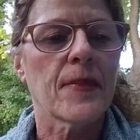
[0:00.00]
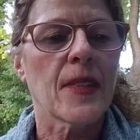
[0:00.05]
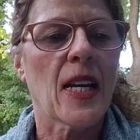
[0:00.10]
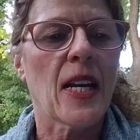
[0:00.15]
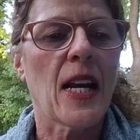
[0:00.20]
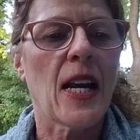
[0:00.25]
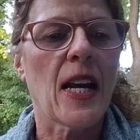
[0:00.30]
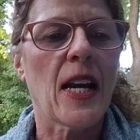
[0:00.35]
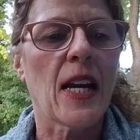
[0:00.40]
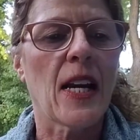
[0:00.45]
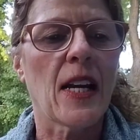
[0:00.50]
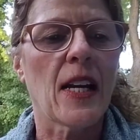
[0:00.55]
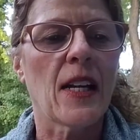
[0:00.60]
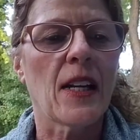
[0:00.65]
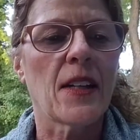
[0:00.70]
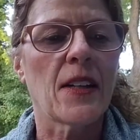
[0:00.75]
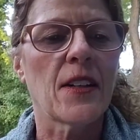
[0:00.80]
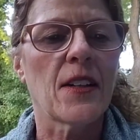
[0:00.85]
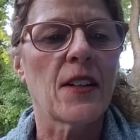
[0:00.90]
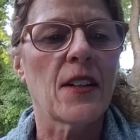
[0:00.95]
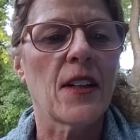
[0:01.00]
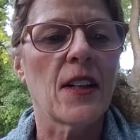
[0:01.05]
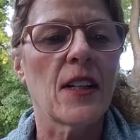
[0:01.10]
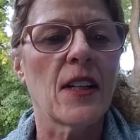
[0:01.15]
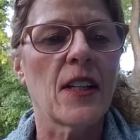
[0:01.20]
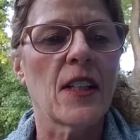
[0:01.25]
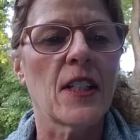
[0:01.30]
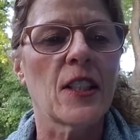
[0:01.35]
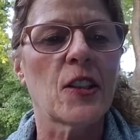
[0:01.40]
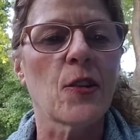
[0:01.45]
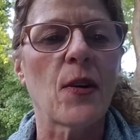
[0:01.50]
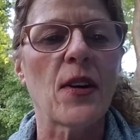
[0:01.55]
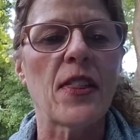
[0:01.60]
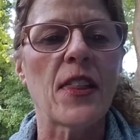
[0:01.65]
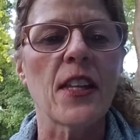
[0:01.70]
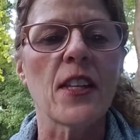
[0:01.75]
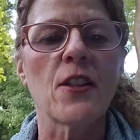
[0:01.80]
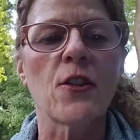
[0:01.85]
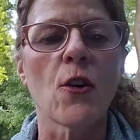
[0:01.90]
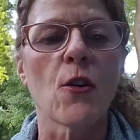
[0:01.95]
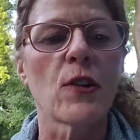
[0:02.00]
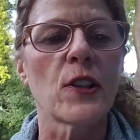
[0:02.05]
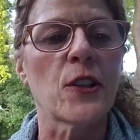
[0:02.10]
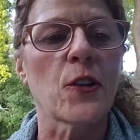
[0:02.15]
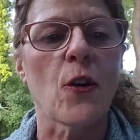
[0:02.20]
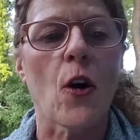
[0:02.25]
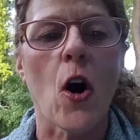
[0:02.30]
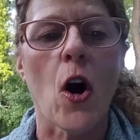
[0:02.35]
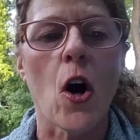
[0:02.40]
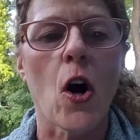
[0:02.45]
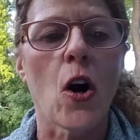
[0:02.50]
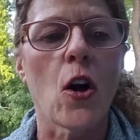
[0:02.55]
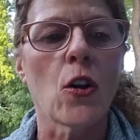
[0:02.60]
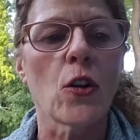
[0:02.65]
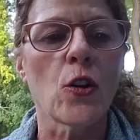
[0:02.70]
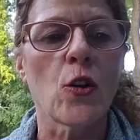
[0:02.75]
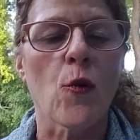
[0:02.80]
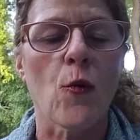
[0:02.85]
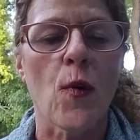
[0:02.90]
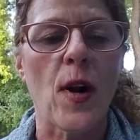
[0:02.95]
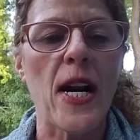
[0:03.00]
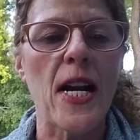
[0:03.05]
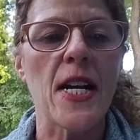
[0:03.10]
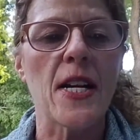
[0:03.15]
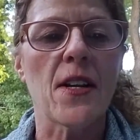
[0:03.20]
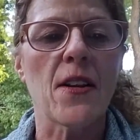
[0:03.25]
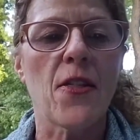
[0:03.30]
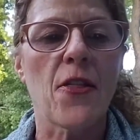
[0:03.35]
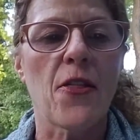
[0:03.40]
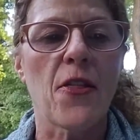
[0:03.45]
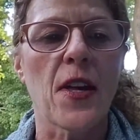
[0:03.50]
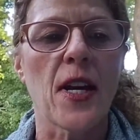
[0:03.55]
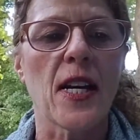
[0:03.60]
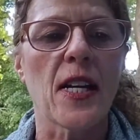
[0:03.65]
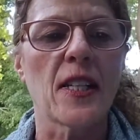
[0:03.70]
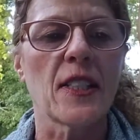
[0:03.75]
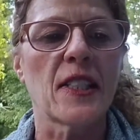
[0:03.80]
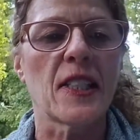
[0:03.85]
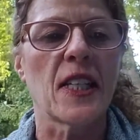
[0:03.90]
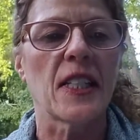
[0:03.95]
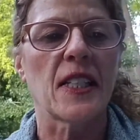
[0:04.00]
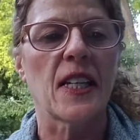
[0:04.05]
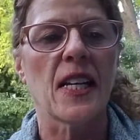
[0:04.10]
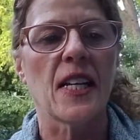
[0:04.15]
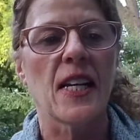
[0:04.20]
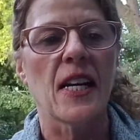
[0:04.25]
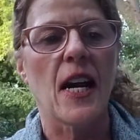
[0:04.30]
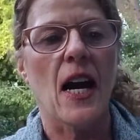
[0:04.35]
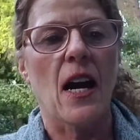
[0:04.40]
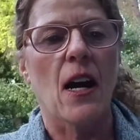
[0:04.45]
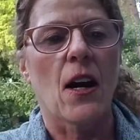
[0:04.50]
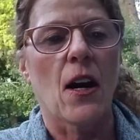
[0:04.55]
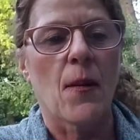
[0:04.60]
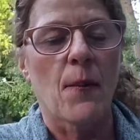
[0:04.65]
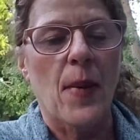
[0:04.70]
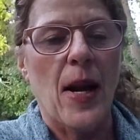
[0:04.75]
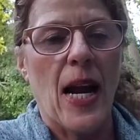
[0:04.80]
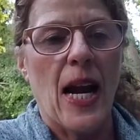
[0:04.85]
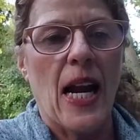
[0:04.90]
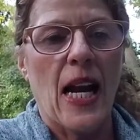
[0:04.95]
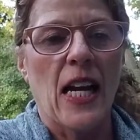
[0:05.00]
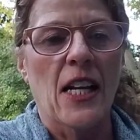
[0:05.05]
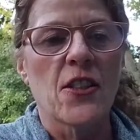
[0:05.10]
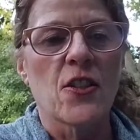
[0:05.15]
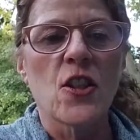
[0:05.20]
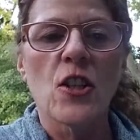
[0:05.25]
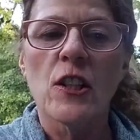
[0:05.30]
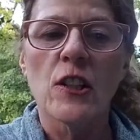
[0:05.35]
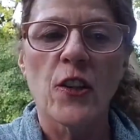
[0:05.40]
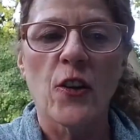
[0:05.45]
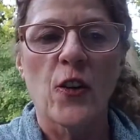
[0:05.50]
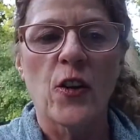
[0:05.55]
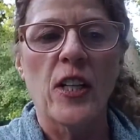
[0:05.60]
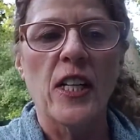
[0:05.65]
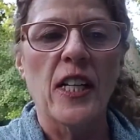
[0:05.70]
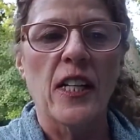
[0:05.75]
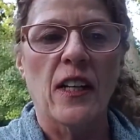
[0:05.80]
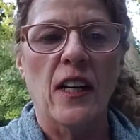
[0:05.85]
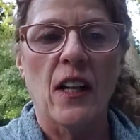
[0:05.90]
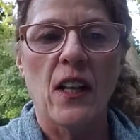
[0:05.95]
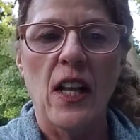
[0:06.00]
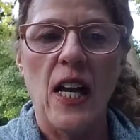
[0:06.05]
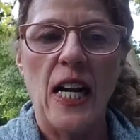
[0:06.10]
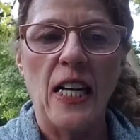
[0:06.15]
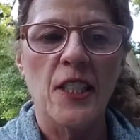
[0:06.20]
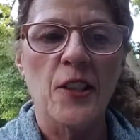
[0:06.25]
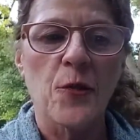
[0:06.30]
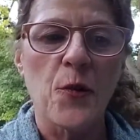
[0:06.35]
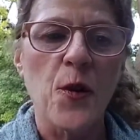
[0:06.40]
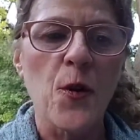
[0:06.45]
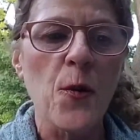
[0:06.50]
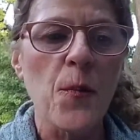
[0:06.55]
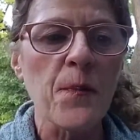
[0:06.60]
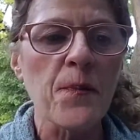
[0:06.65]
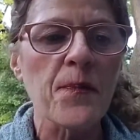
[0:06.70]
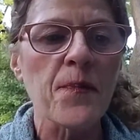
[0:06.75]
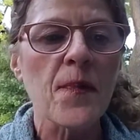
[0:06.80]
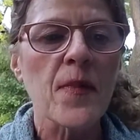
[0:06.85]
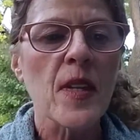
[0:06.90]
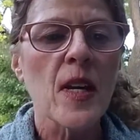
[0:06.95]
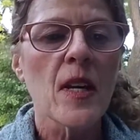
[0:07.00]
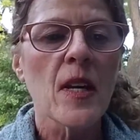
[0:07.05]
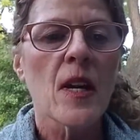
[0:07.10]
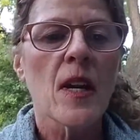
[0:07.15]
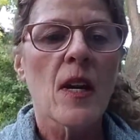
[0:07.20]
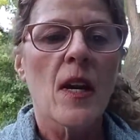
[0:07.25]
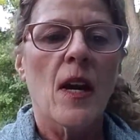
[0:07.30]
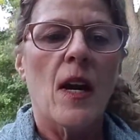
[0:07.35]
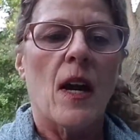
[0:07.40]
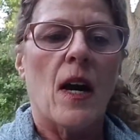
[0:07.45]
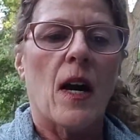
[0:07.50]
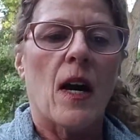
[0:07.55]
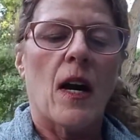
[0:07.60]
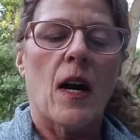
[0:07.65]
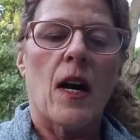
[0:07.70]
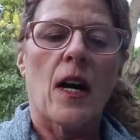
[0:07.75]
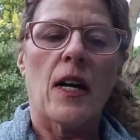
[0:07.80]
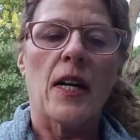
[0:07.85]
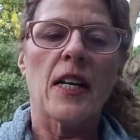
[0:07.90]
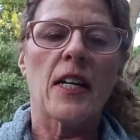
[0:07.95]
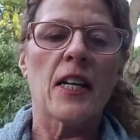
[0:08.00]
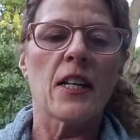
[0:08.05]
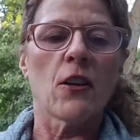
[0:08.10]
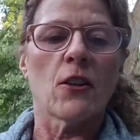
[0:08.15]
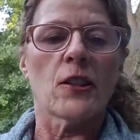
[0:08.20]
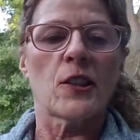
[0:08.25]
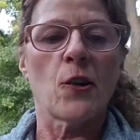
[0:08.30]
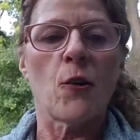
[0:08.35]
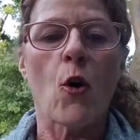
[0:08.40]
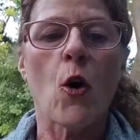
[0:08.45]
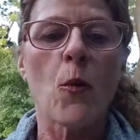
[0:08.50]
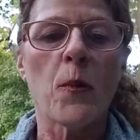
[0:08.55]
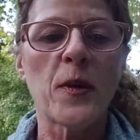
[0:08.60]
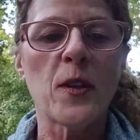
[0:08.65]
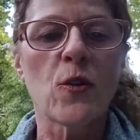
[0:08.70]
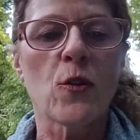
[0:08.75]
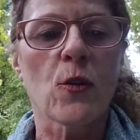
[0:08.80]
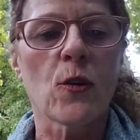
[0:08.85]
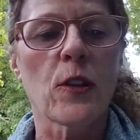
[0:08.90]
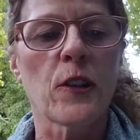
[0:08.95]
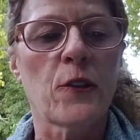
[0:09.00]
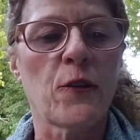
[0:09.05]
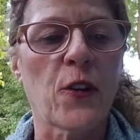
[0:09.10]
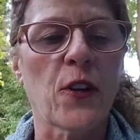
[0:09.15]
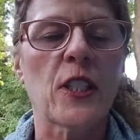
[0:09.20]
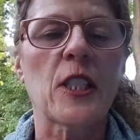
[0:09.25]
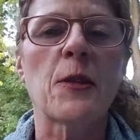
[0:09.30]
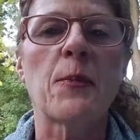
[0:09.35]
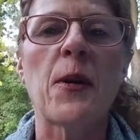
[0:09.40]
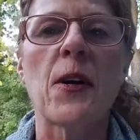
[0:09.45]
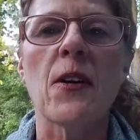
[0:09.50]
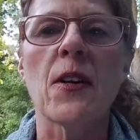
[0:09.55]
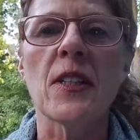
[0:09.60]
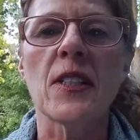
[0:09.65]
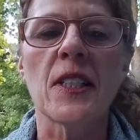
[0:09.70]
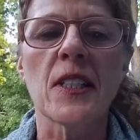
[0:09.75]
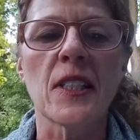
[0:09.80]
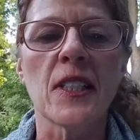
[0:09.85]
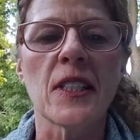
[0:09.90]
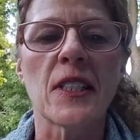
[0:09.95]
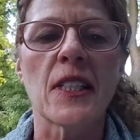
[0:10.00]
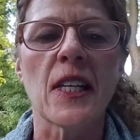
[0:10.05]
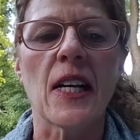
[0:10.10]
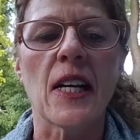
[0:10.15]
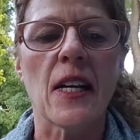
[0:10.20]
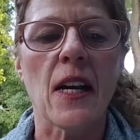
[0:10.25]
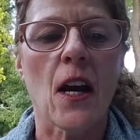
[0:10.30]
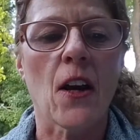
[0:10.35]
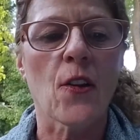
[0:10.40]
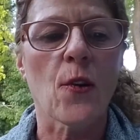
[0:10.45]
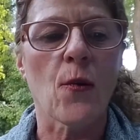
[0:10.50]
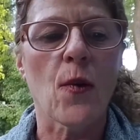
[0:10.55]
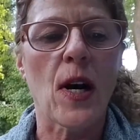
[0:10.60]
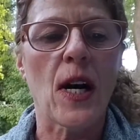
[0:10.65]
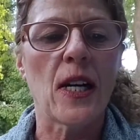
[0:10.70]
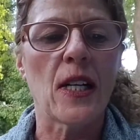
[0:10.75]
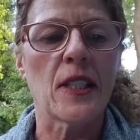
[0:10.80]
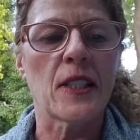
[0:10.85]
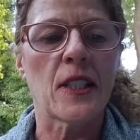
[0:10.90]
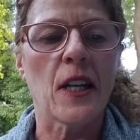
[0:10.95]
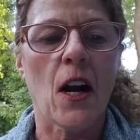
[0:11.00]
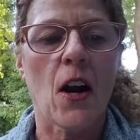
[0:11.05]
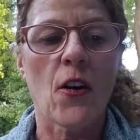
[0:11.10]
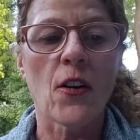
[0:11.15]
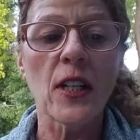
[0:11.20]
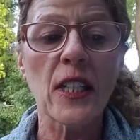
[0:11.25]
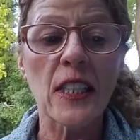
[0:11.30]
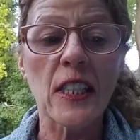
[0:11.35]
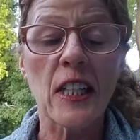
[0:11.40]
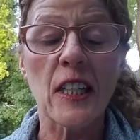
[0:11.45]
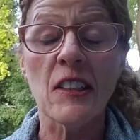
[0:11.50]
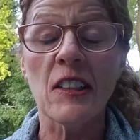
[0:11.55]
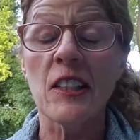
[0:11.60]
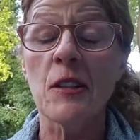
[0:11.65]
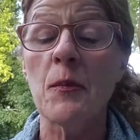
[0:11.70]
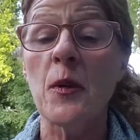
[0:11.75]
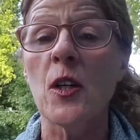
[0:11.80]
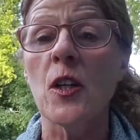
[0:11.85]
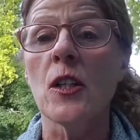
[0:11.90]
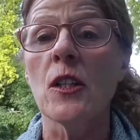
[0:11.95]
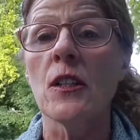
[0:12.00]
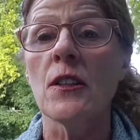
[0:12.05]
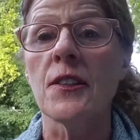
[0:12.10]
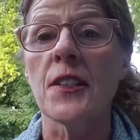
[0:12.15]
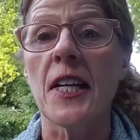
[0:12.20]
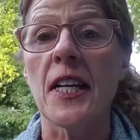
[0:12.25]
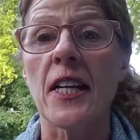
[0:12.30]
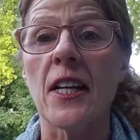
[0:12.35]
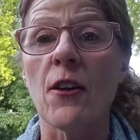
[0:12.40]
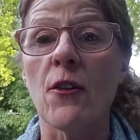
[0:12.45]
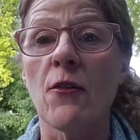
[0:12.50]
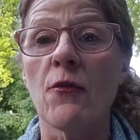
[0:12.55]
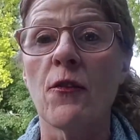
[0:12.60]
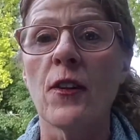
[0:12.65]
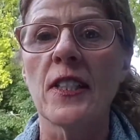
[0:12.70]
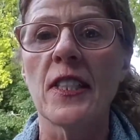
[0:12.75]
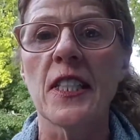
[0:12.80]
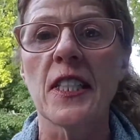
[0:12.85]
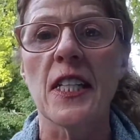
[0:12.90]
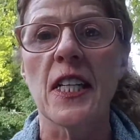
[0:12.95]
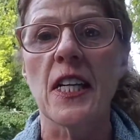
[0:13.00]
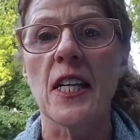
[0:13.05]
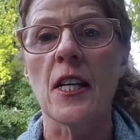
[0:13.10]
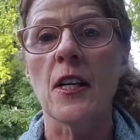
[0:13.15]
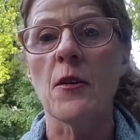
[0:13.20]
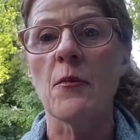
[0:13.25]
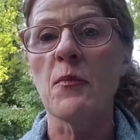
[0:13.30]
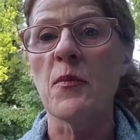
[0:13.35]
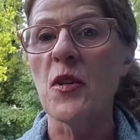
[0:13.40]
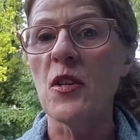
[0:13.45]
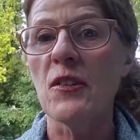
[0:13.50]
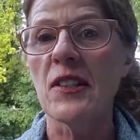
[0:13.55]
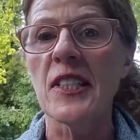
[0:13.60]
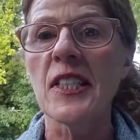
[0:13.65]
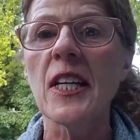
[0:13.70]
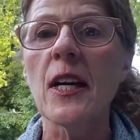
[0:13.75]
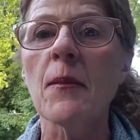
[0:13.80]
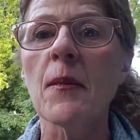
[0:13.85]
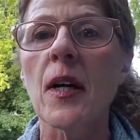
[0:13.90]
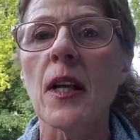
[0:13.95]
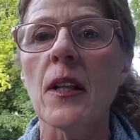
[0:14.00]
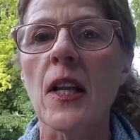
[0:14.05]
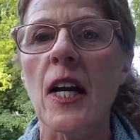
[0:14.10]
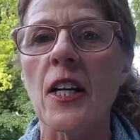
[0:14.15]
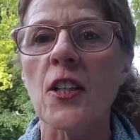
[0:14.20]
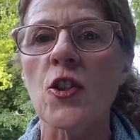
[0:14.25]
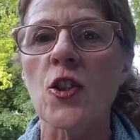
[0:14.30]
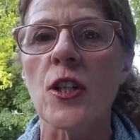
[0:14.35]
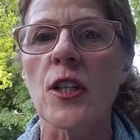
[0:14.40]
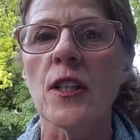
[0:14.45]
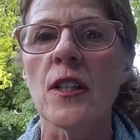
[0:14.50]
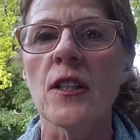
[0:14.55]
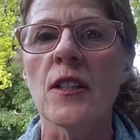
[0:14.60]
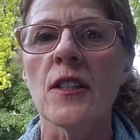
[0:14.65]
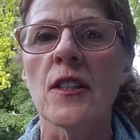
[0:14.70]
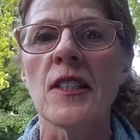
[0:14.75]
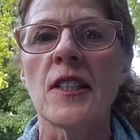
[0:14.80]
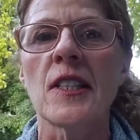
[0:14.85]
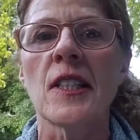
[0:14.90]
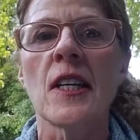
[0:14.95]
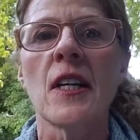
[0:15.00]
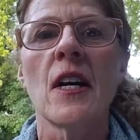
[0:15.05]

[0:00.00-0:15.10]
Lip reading: And so I think those are all great things that can add to learning in a classroom. It can also open doors for experiences that otherwise aren't accessible, like visiting museum collections,